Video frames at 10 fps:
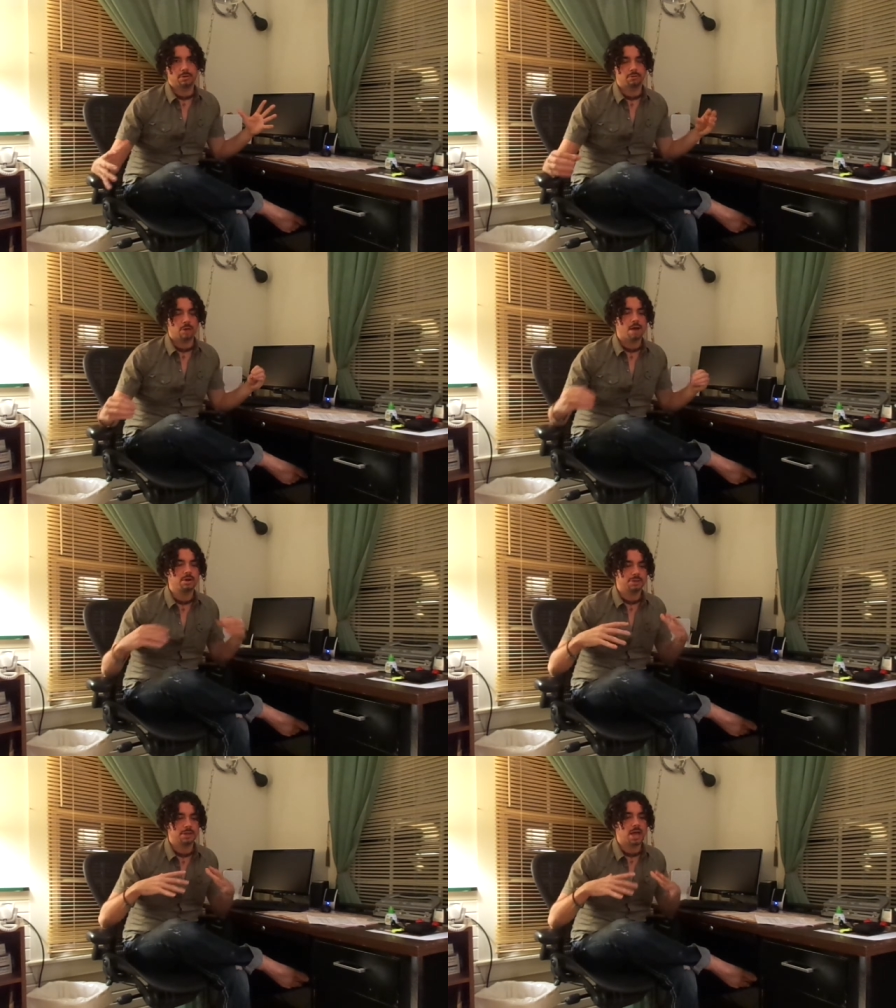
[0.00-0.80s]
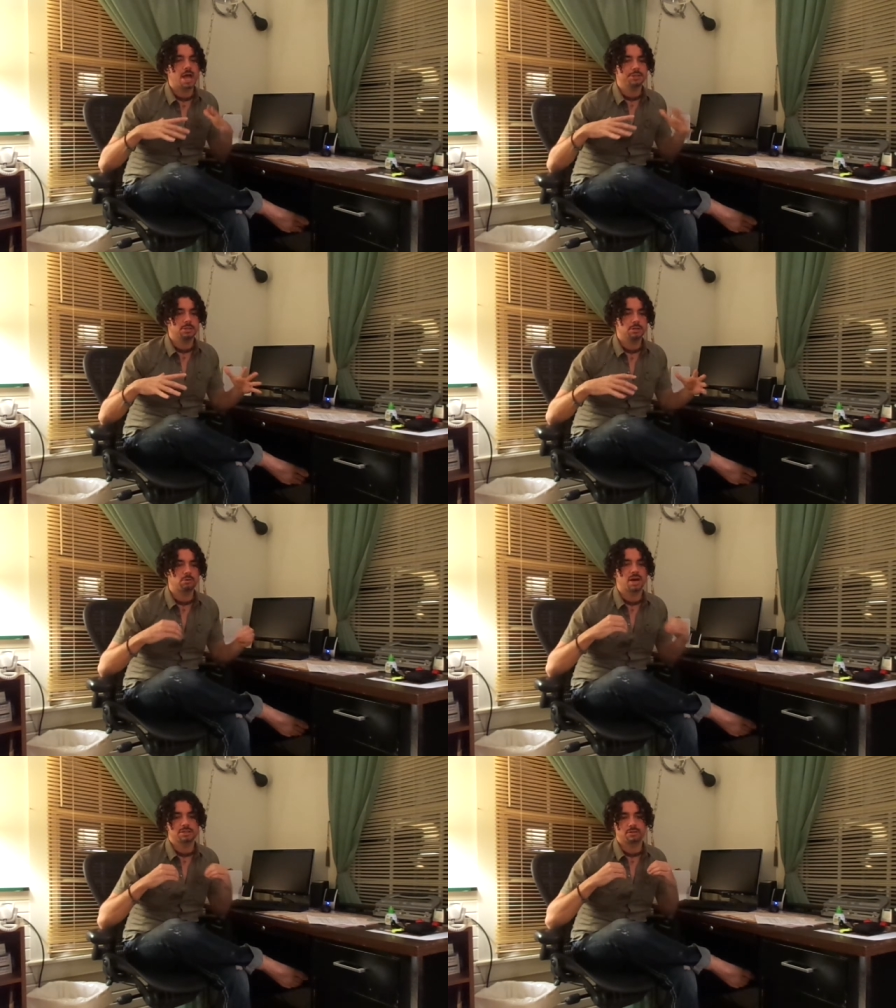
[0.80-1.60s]
of everything I do, the
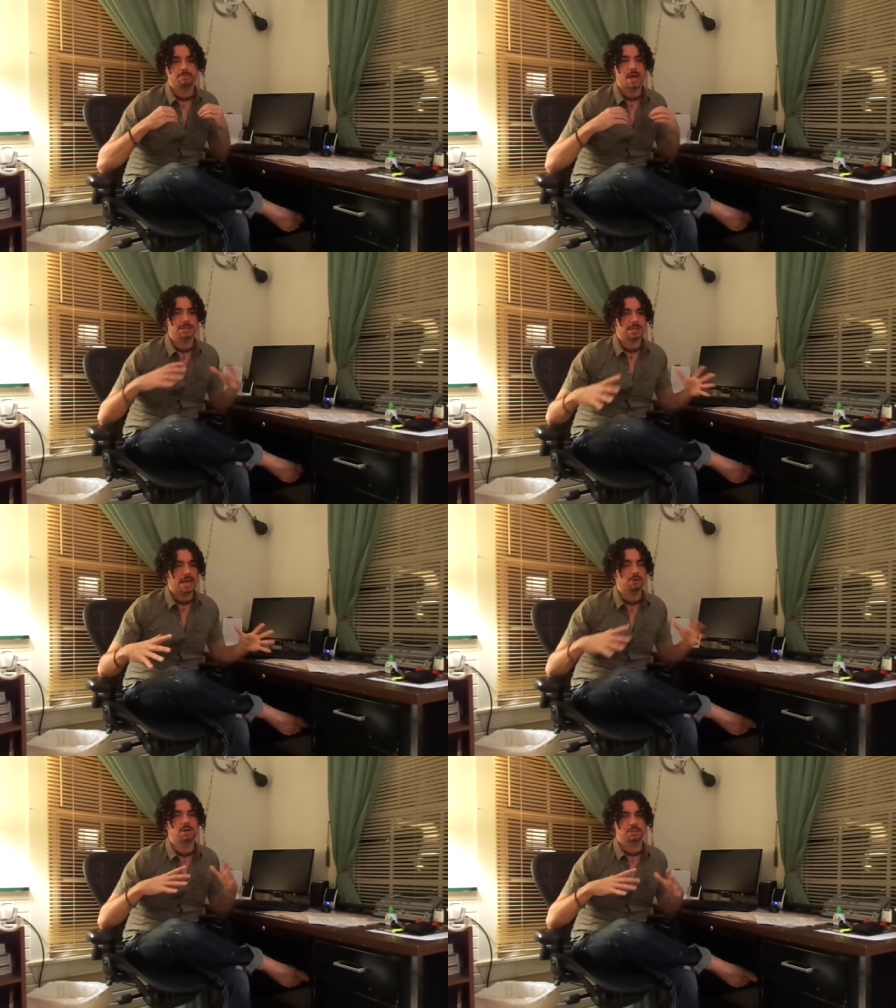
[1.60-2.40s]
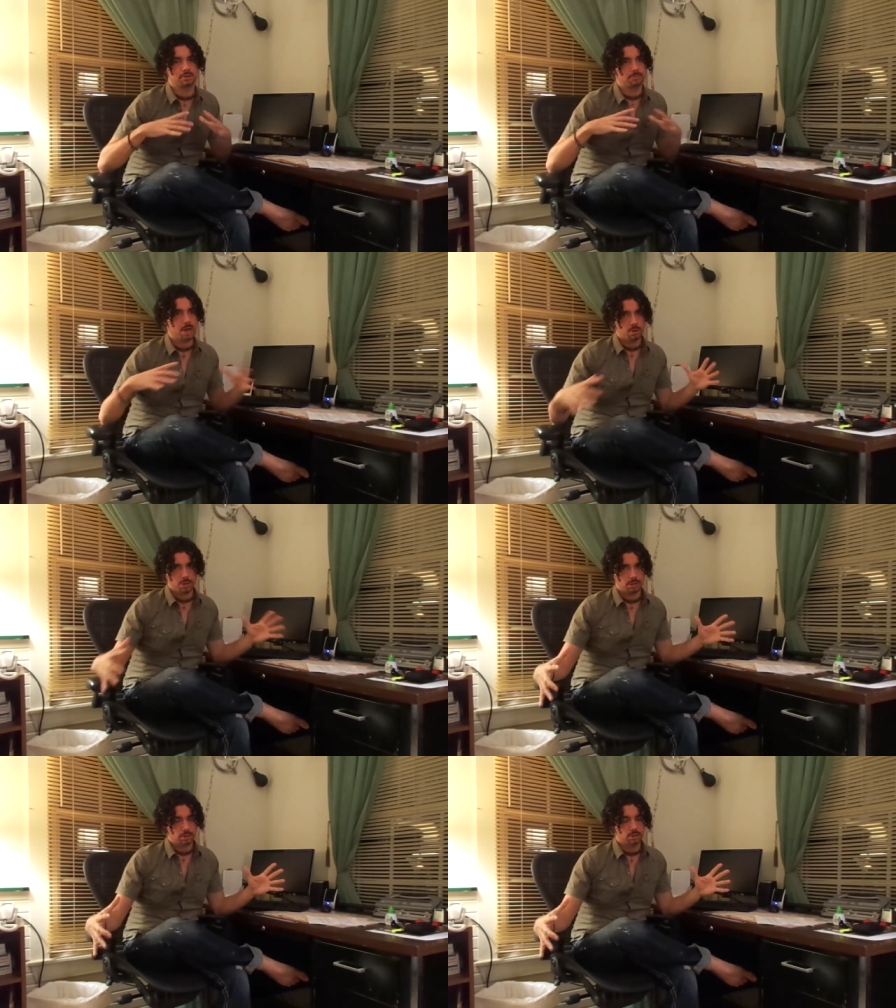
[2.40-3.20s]
rest of my day, the rest of my
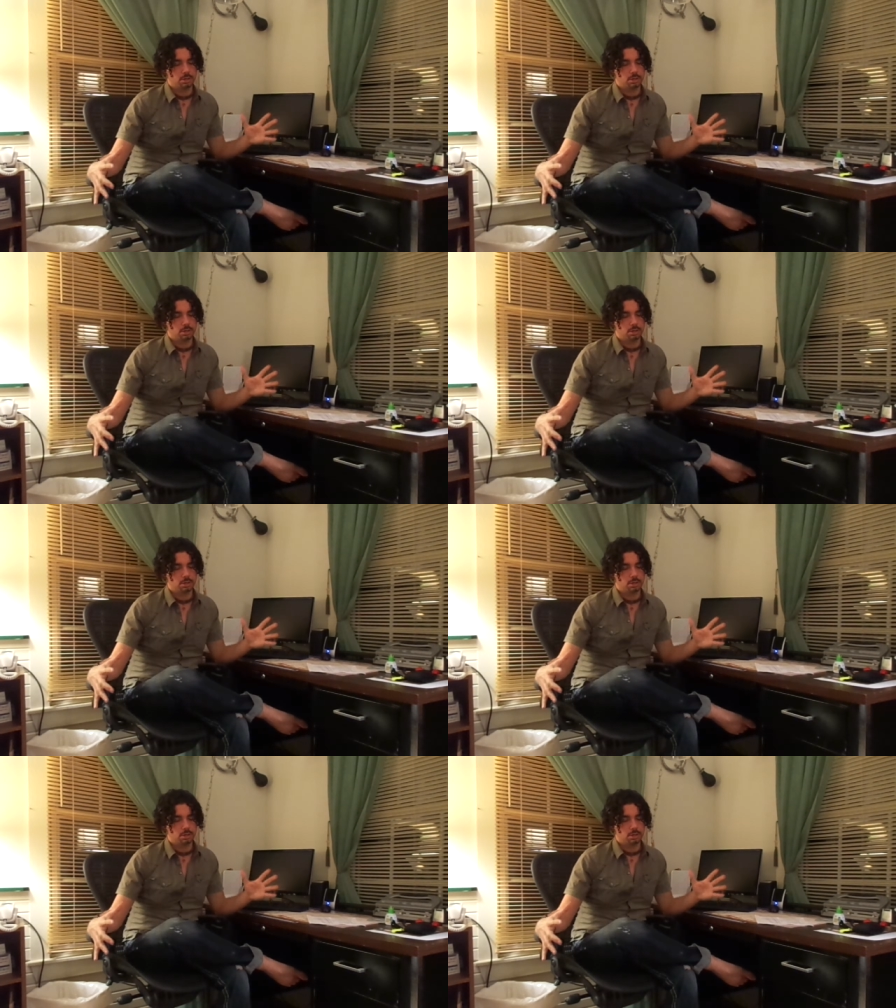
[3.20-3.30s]
week.